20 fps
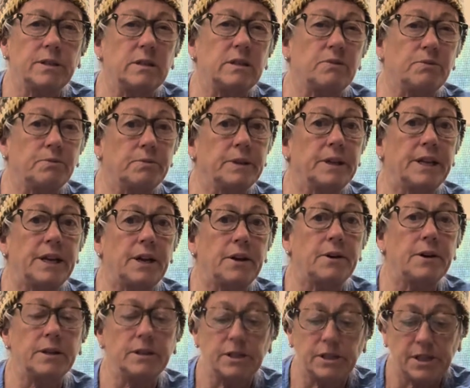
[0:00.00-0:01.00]
is really
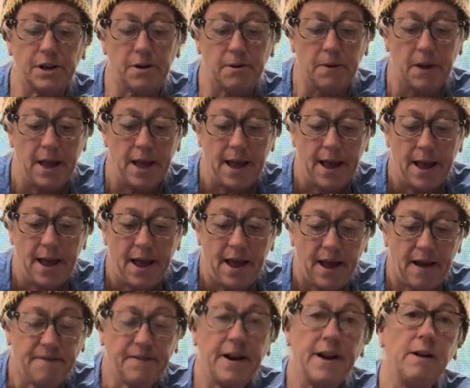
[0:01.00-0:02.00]
good. So
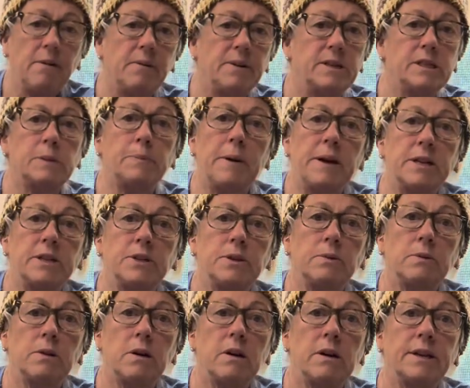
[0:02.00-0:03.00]
if I don't want to spend too
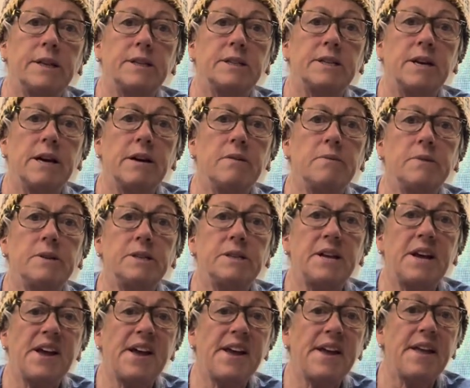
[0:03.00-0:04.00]
long in town one
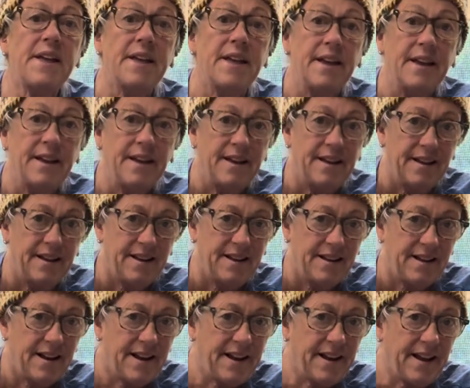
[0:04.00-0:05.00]
day,
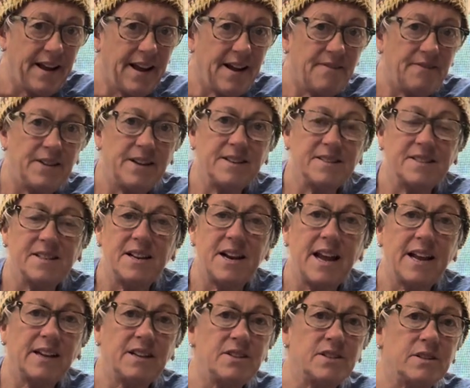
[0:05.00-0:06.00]
I have this and I
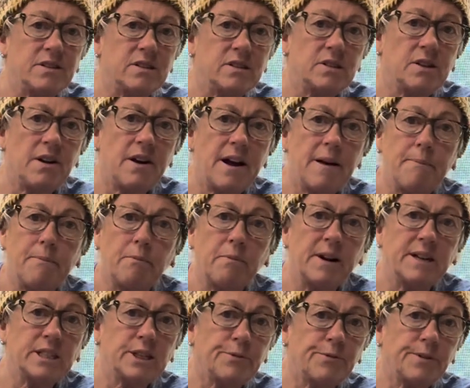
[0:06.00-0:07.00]
can just stop,
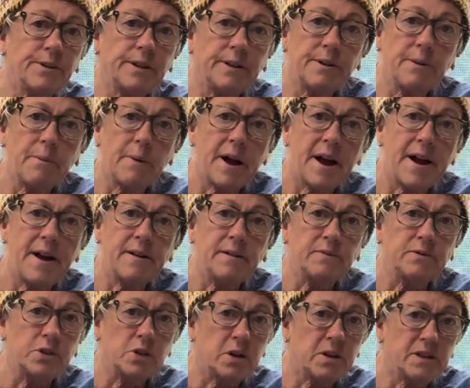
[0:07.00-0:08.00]
rest for a little while,
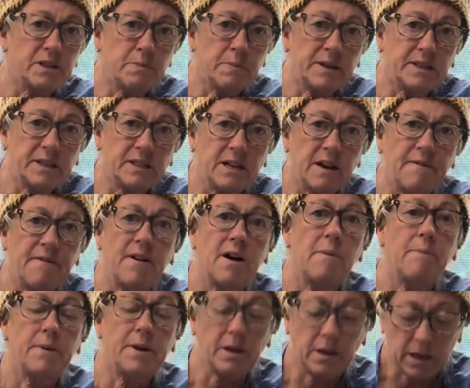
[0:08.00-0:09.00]
charge my stuff
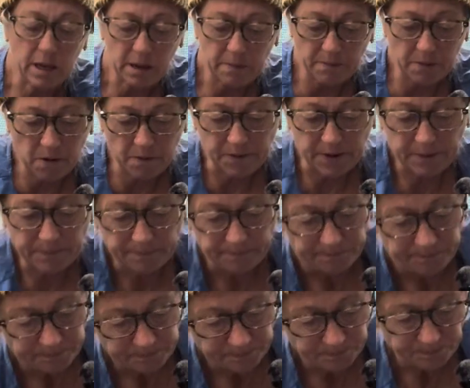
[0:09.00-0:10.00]
up, and keep moving.
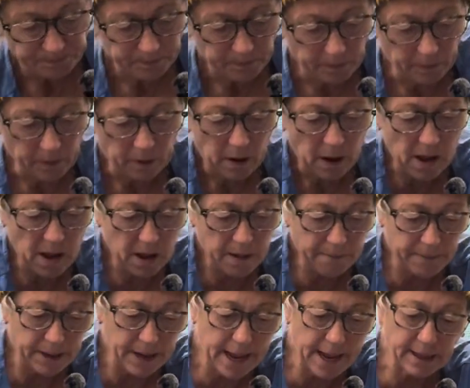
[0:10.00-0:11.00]

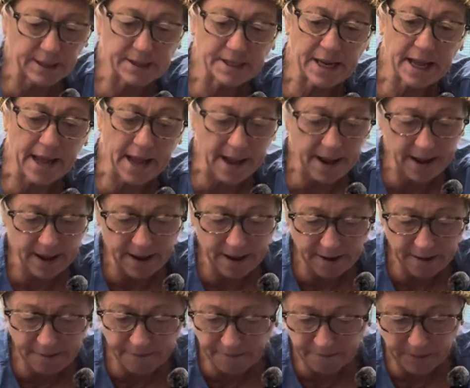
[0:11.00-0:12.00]
Next, I
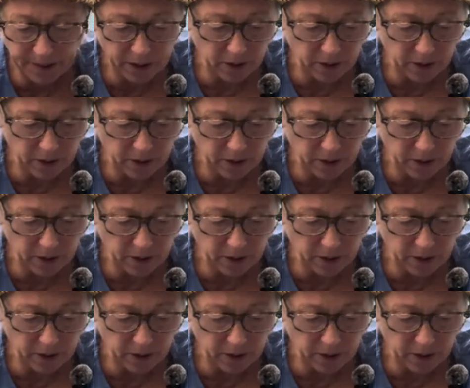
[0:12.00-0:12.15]
have my